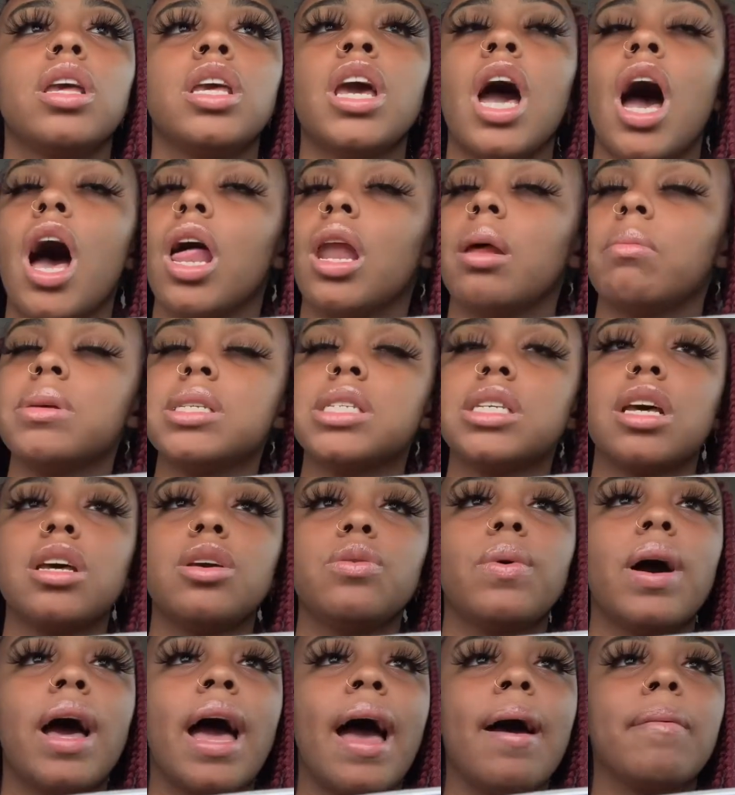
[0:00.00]
y'all let me tell
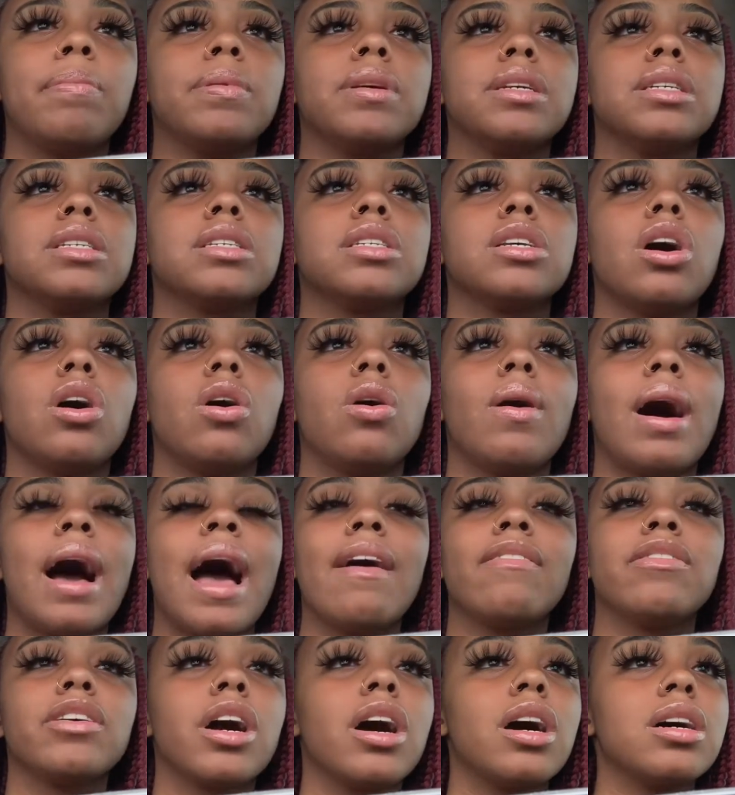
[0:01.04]
you what happened so i
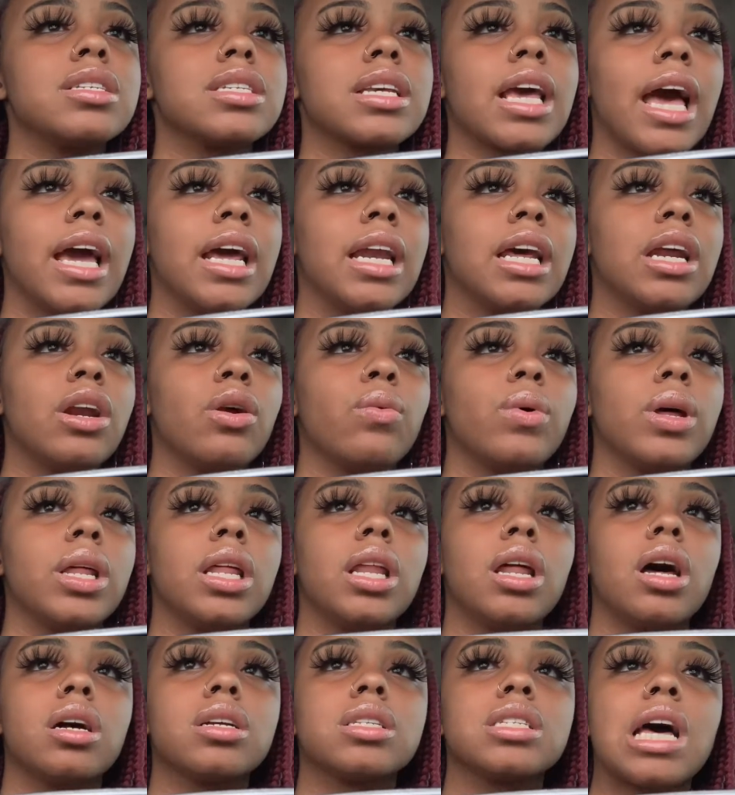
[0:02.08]
haven't gone skating in a
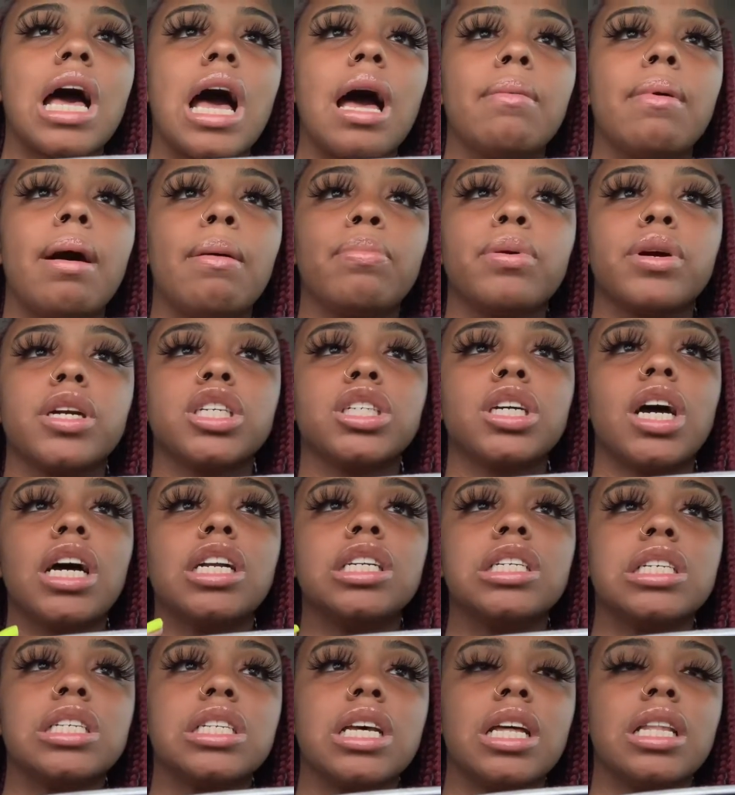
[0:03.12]
really long time i'm pretty sure
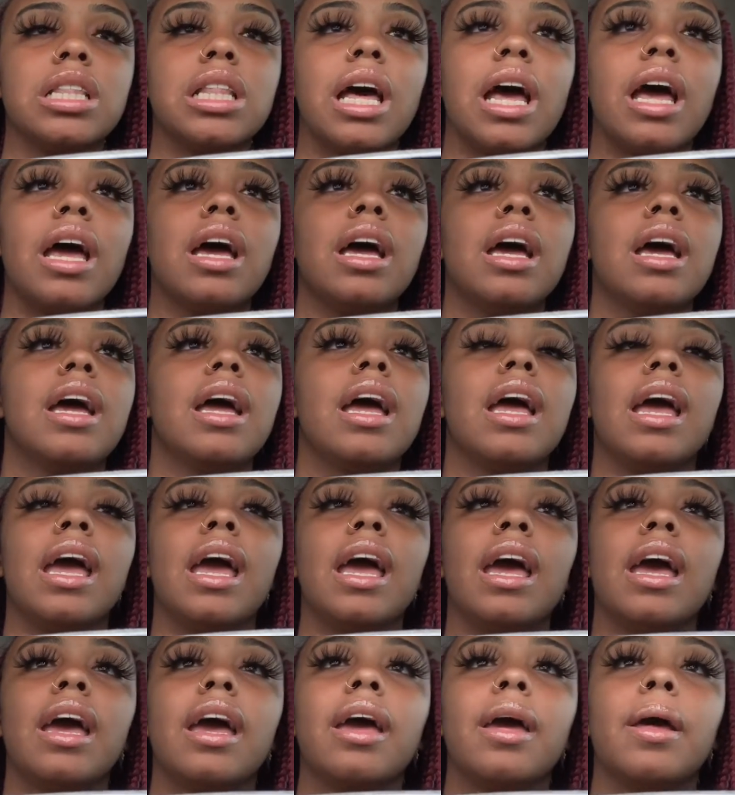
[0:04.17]
i just said that
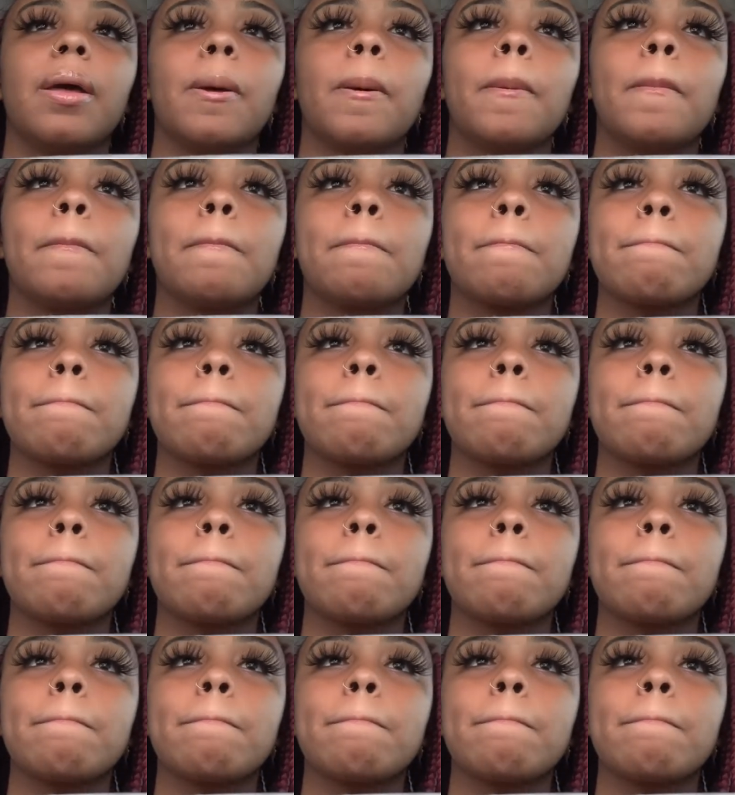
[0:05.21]
and